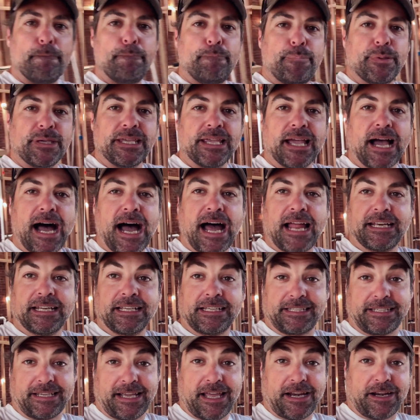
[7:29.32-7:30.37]
beyond
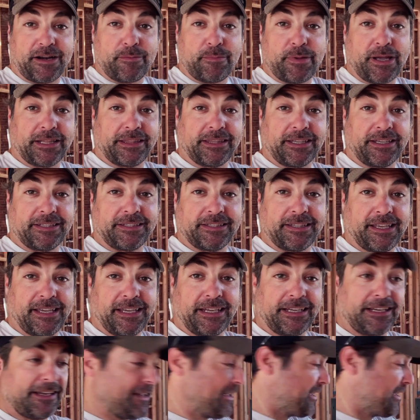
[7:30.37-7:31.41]
excited about this thing.